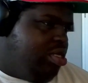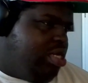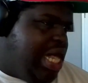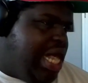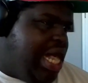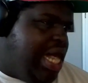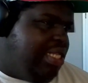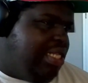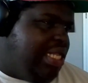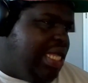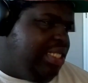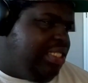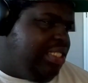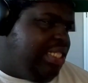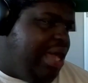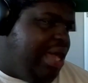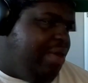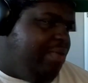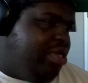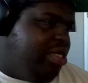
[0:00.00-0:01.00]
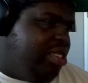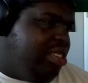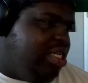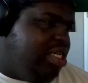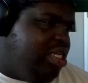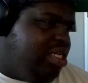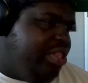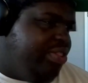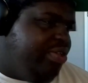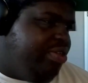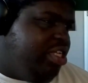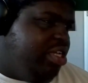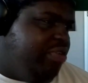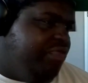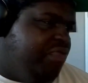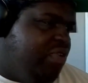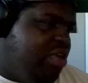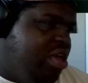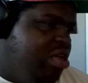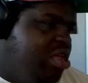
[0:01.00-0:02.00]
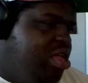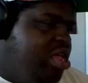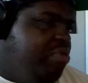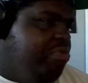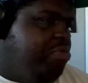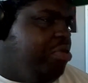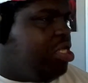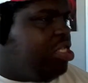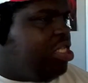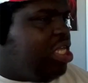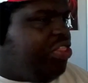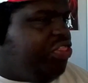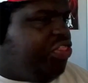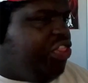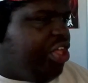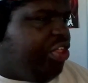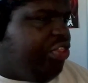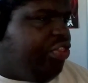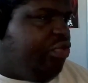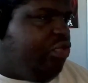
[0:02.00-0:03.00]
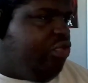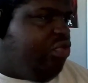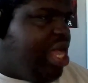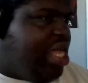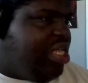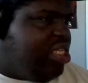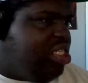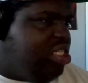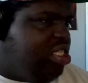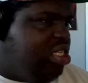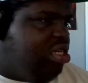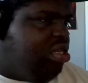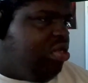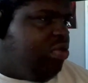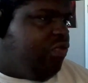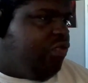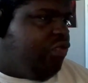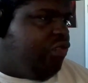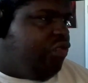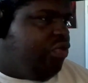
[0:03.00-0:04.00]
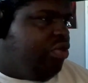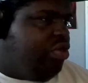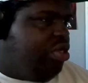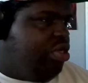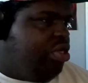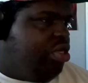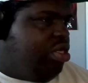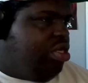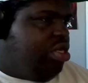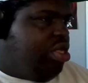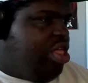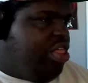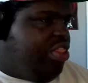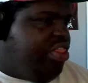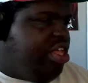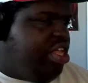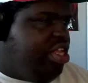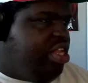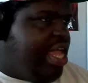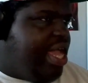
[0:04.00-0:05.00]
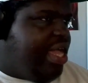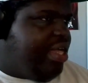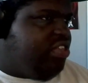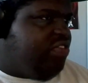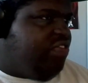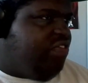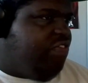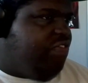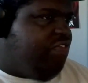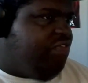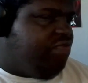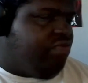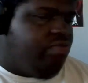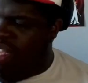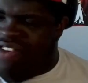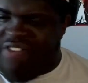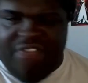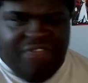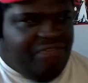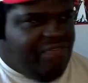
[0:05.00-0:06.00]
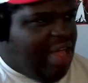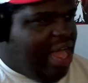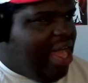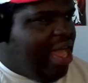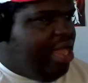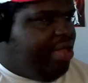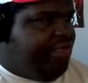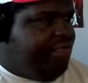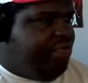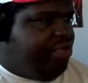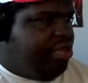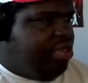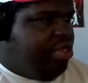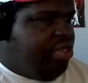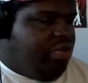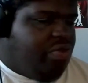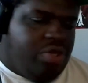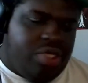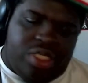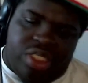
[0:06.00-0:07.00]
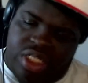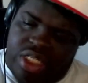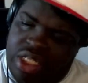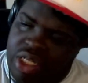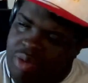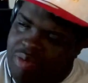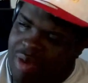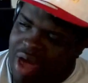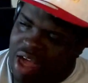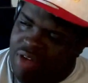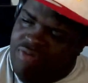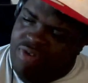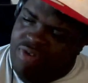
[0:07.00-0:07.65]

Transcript: that one is another deep fall because I think the rest of the next five, which is the My